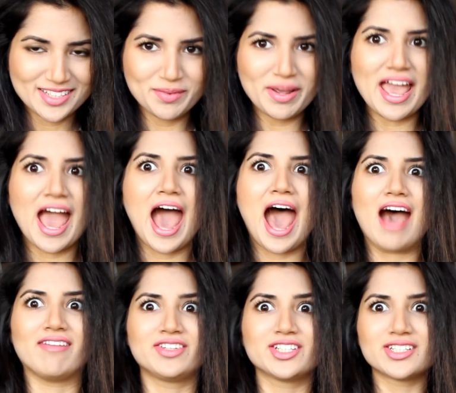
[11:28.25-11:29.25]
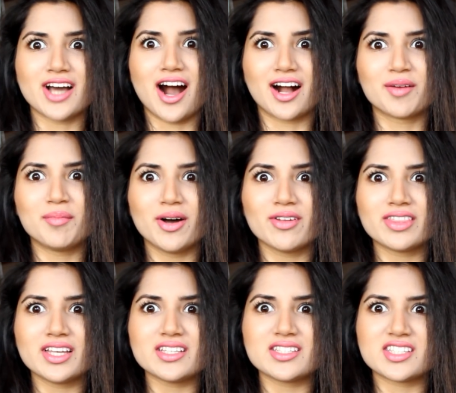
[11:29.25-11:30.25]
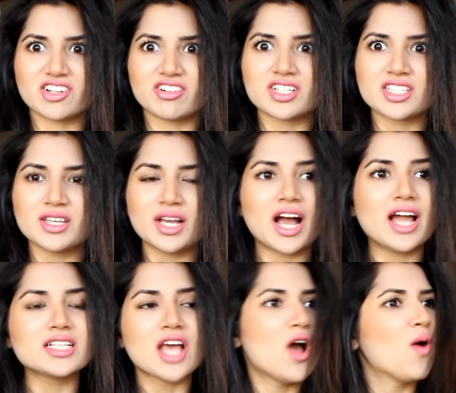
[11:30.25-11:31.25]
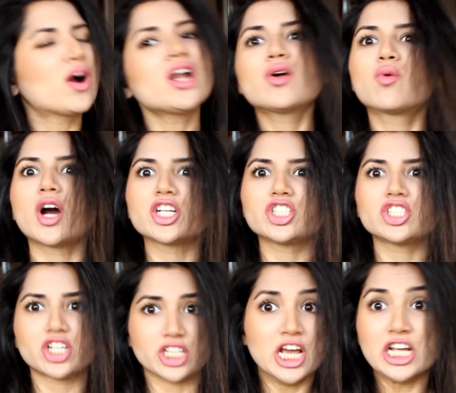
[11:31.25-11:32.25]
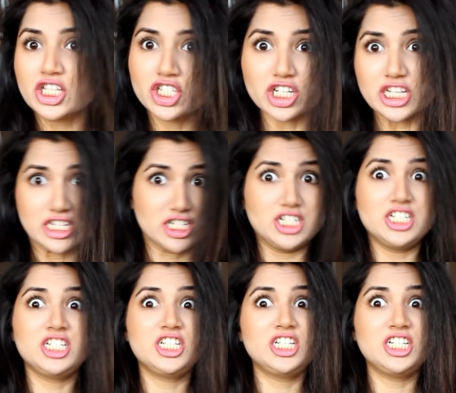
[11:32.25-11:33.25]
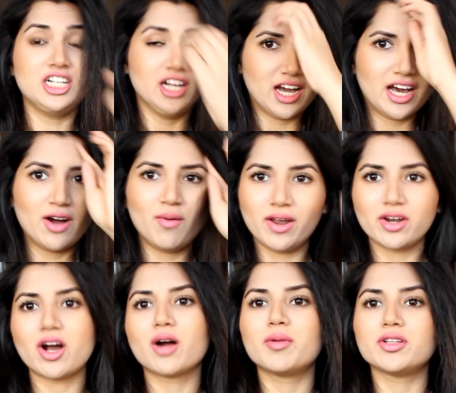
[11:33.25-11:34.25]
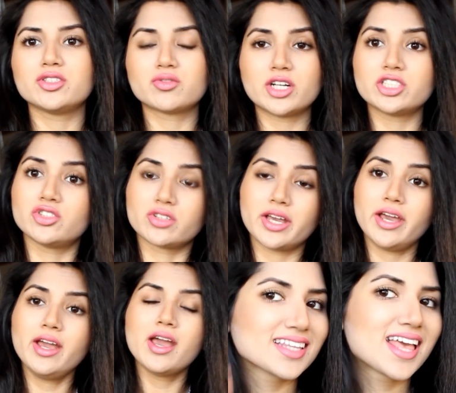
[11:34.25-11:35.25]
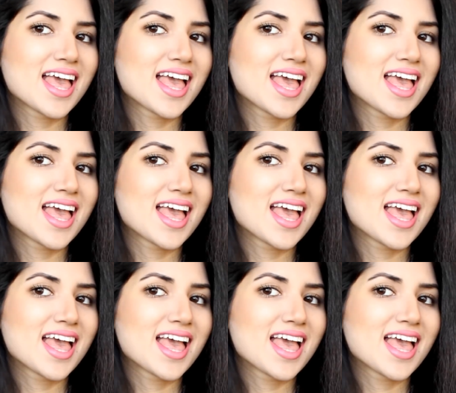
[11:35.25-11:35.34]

Do we have to talk about this? Seriously, guys? What kind of questions? These are like, I don't wanna talk about these questions, okay?